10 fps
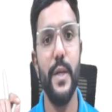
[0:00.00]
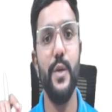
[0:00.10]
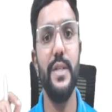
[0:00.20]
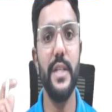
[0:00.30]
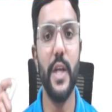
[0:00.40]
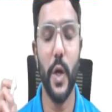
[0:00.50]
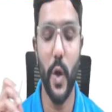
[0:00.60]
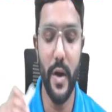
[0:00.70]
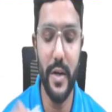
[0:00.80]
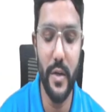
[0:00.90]
Using the
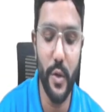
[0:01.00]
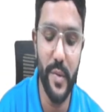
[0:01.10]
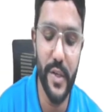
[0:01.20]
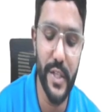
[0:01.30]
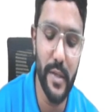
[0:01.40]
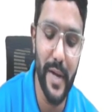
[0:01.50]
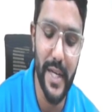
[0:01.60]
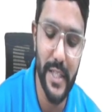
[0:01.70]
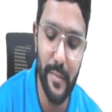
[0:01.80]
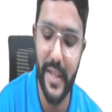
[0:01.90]
contribution
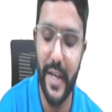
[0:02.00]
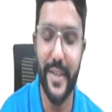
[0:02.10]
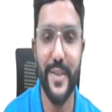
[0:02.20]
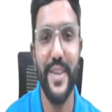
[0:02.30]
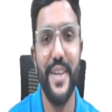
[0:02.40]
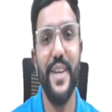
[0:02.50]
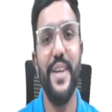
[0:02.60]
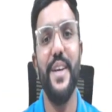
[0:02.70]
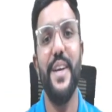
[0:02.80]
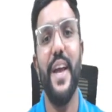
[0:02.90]
margin method,
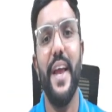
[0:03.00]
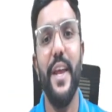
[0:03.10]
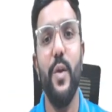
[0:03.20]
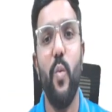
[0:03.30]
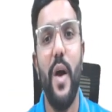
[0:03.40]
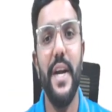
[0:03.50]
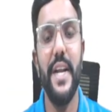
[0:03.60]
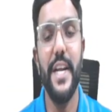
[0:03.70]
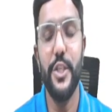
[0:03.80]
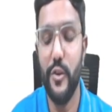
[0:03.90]
in
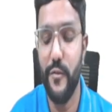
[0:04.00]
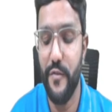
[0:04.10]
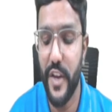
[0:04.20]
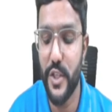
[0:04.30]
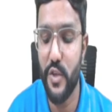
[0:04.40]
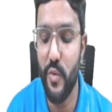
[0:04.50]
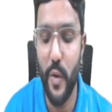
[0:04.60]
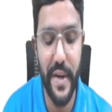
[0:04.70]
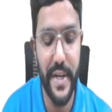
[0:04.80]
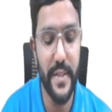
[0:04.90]
what ratio of fixed
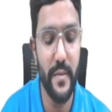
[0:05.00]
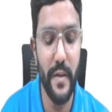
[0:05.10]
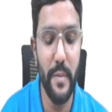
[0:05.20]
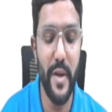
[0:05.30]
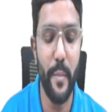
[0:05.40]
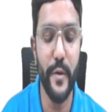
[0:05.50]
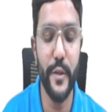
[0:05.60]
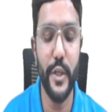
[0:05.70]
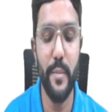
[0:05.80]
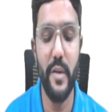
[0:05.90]
overheads will be
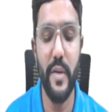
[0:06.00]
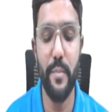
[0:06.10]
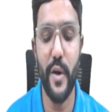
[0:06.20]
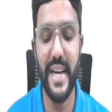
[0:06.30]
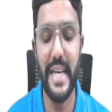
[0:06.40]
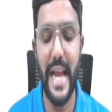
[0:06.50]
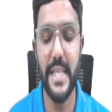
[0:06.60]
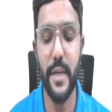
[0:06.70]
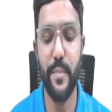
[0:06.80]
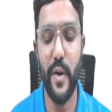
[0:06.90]
apportioned between product
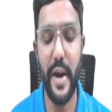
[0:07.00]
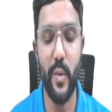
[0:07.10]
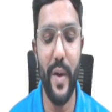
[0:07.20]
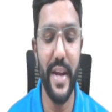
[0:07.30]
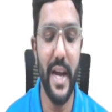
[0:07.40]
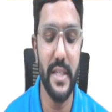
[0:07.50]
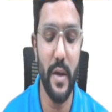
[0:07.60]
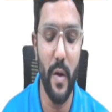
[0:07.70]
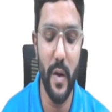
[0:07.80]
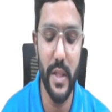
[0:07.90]
X and product Y?
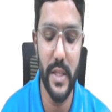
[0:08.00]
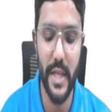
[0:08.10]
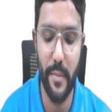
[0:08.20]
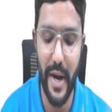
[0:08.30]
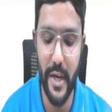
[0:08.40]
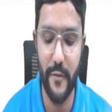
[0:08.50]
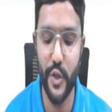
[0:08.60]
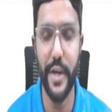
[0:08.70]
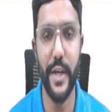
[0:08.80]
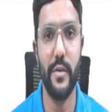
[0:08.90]
Guys, all these are part
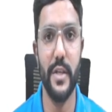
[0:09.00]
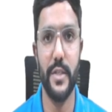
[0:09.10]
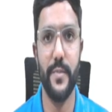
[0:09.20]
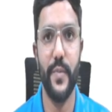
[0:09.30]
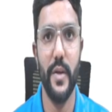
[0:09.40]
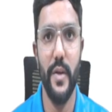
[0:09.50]
of joint cost.